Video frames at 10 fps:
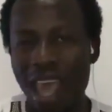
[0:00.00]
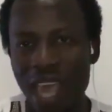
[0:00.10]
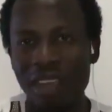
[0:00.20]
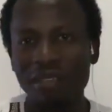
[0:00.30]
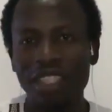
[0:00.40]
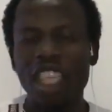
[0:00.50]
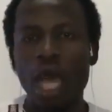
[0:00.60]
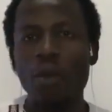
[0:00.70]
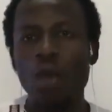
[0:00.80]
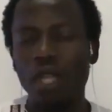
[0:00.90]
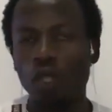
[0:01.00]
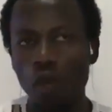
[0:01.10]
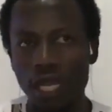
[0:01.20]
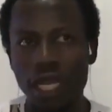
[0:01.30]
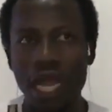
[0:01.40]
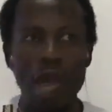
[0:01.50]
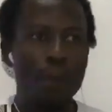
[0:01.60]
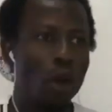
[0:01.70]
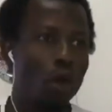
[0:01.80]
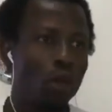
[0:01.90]
Every time you are talking
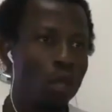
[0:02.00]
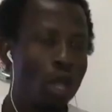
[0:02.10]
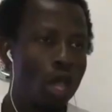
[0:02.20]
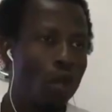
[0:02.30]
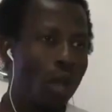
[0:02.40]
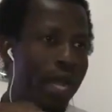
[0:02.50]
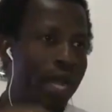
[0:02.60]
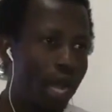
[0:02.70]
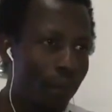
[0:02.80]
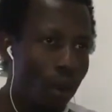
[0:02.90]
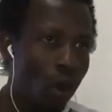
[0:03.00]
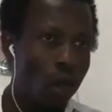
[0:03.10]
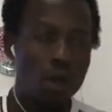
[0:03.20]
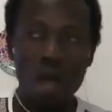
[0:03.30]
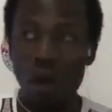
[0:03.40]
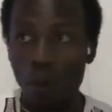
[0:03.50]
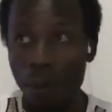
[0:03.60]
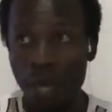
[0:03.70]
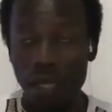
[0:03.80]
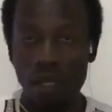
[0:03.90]
about your neighbor, your
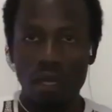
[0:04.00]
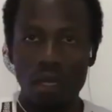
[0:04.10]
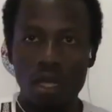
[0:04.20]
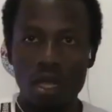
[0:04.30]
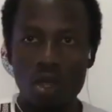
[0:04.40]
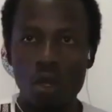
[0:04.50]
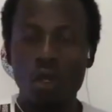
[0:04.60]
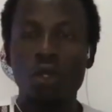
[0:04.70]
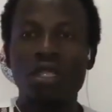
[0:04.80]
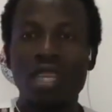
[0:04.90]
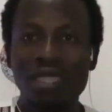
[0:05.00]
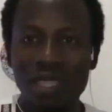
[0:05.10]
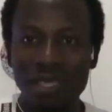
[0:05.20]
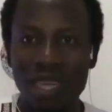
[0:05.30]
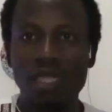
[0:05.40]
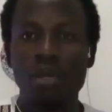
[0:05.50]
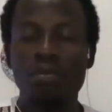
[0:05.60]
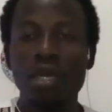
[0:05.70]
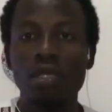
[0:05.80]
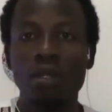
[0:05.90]
homemate, you should sensitize the
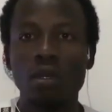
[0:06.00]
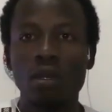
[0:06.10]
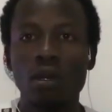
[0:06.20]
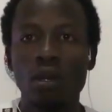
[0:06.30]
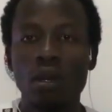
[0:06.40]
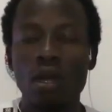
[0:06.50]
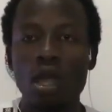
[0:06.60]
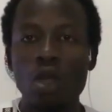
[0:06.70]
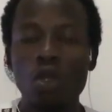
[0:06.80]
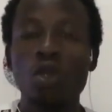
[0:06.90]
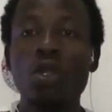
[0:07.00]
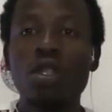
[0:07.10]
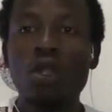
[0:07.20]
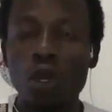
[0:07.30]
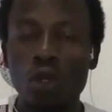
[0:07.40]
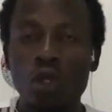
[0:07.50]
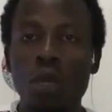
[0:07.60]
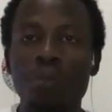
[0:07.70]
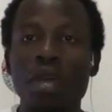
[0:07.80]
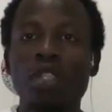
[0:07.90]
person. You should talk to the
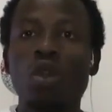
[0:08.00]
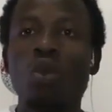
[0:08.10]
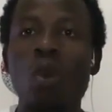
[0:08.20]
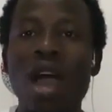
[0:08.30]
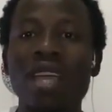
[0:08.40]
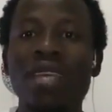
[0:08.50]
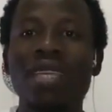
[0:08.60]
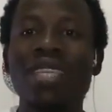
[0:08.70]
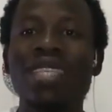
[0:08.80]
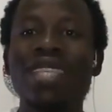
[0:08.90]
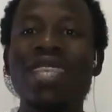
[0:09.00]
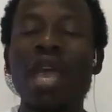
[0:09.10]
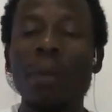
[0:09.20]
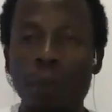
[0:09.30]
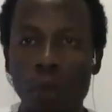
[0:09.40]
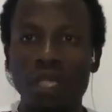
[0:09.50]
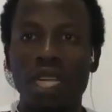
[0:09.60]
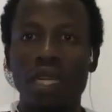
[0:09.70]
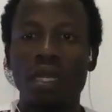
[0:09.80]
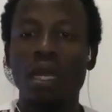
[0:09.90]
person. Why is it
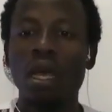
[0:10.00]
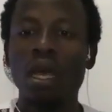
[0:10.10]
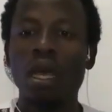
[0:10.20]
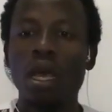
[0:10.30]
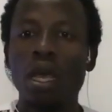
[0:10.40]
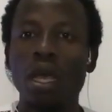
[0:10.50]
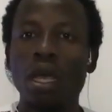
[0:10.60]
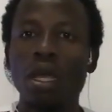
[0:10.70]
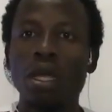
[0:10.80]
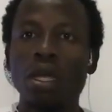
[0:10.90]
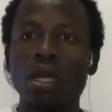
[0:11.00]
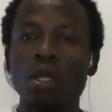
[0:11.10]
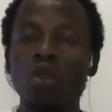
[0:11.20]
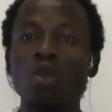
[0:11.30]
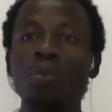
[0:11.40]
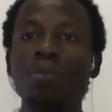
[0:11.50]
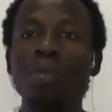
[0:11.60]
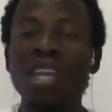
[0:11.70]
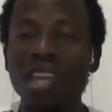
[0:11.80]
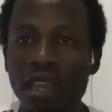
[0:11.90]
important to
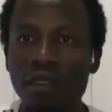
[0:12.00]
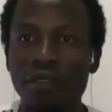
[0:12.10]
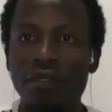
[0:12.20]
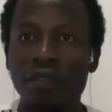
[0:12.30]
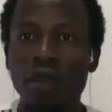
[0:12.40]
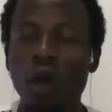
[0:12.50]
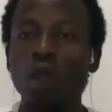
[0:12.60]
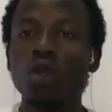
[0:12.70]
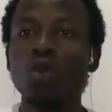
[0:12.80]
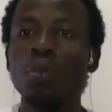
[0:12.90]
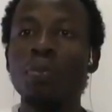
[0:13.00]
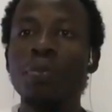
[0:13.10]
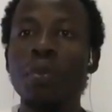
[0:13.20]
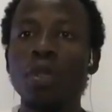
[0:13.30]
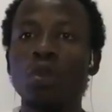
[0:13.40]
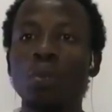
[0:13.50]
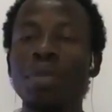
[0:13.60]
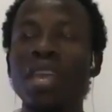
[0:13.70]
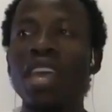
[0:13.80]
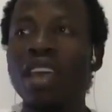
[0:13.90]
believe or to
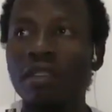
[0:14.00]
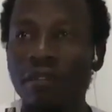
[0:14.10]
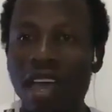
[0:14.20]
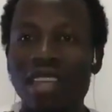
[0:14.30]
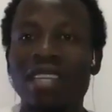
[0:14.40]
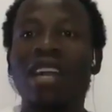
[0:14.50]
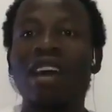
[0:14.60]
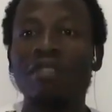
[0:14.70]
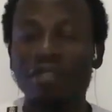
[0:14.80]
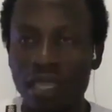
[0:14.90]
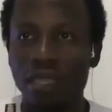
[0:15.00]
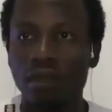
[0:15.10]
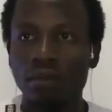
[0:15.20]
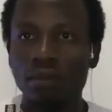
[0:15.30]
behave as an African,